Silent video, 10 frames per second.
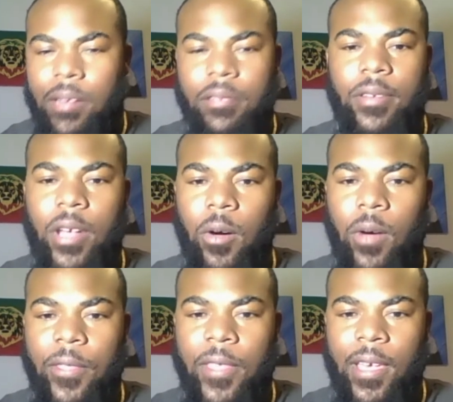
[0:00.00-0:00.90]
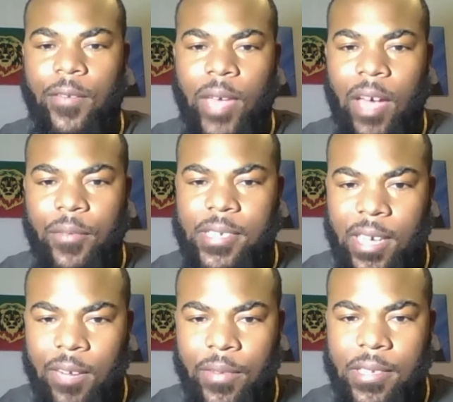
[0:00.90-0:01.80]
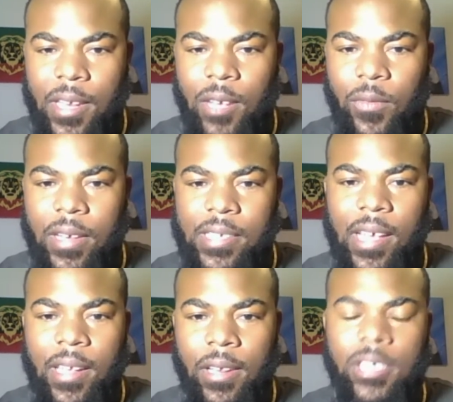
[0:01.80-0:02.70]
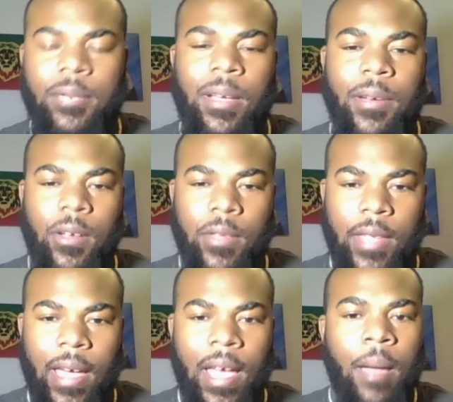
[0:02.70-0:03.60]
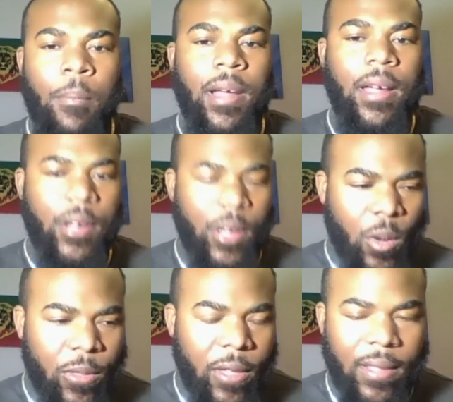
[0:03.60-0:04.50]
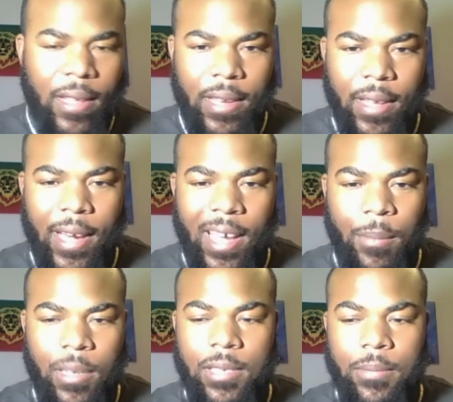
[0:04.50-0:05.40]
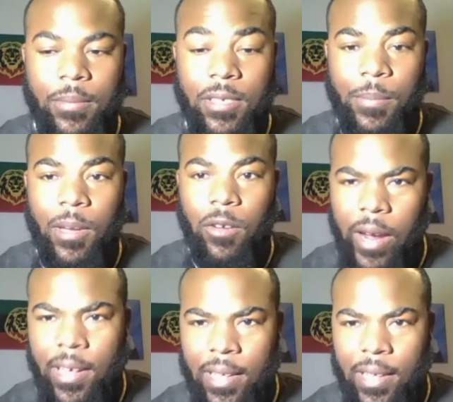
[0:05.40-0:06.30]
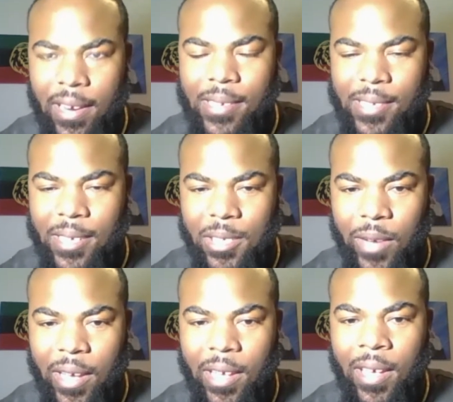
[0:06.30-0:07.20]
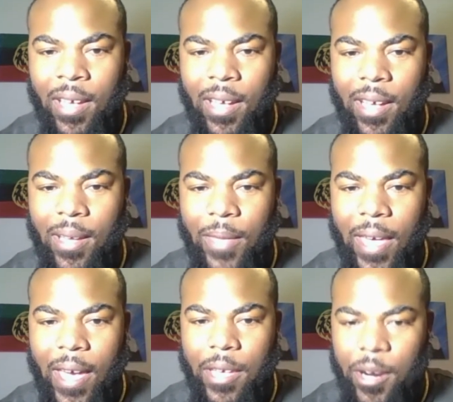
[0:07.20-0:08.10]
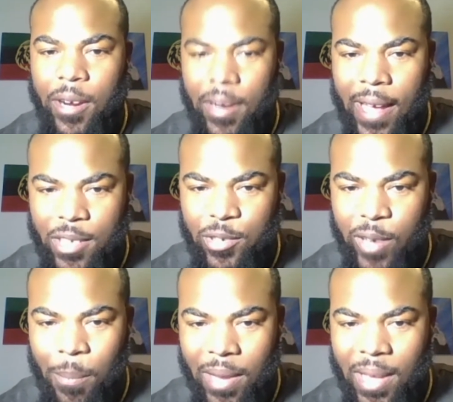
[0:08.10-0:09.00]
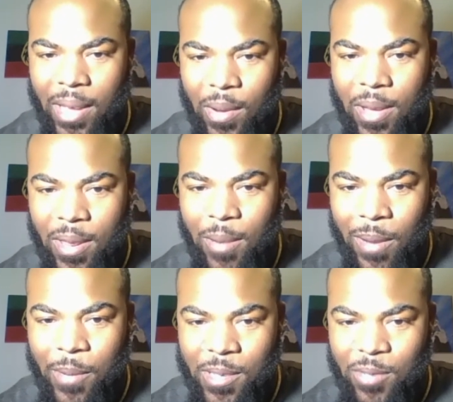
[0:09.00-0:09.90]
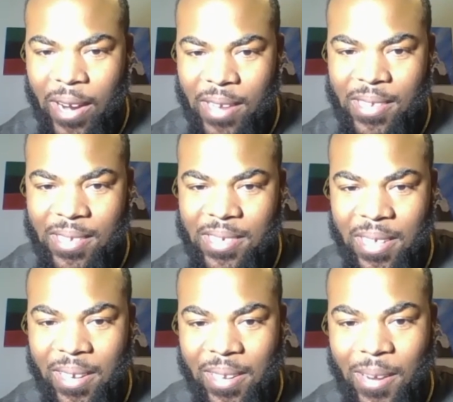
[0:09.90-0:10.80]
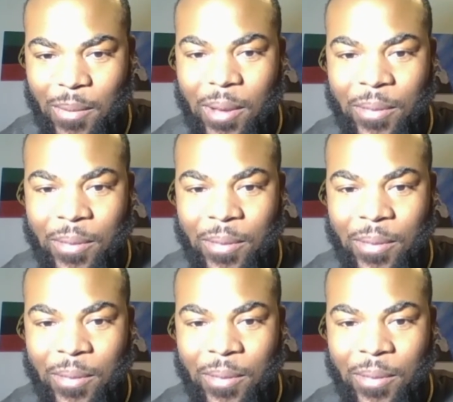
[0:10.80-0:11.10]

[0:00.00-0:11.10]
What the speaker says: No, I think if you have a service and you want to sell it, you should be able to do that. But I do think that the economy should be regulated in such a way that you're not trampling on other people's rights and stealing their wealth.